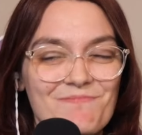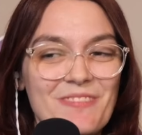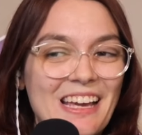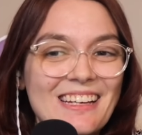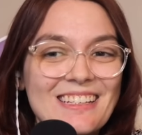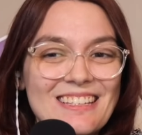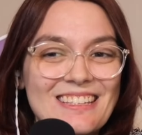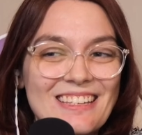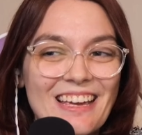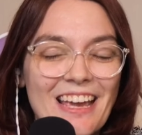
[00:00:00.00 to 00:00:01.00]

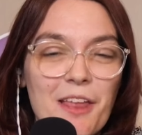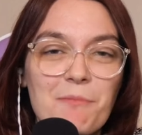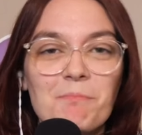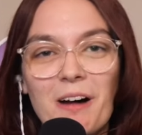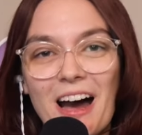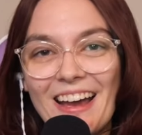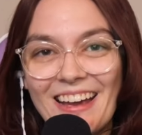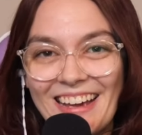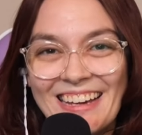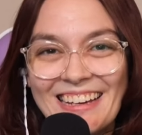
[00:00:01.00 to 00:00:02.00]
Because in
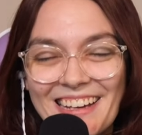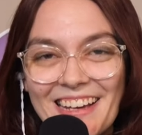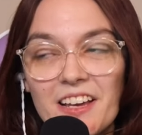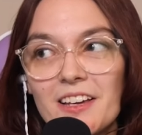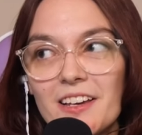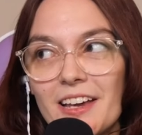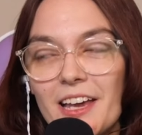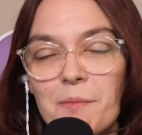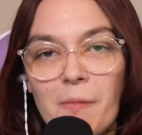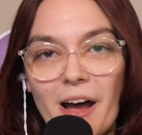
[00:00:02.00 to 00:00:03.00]
my
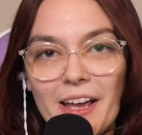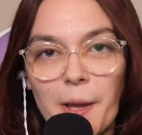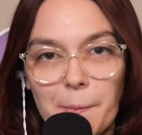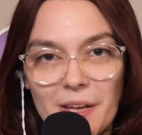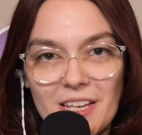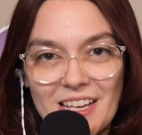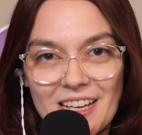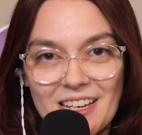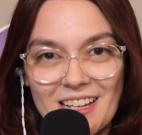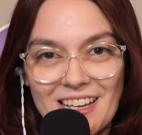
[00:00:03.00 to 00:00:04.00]

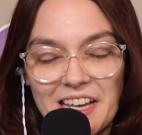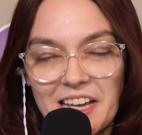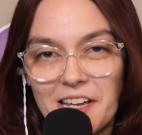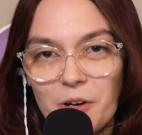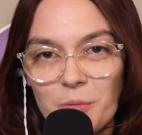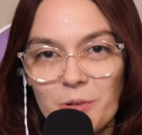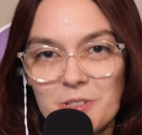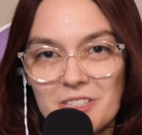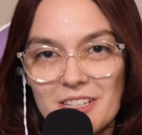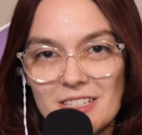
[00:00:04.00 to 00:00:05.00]
opinion, it
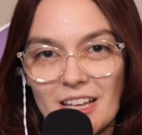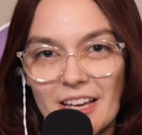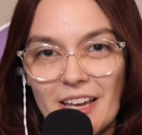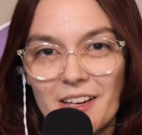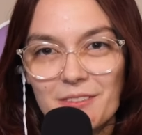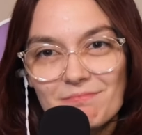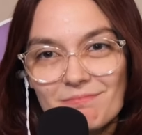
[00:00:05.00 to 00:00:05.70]
almost is like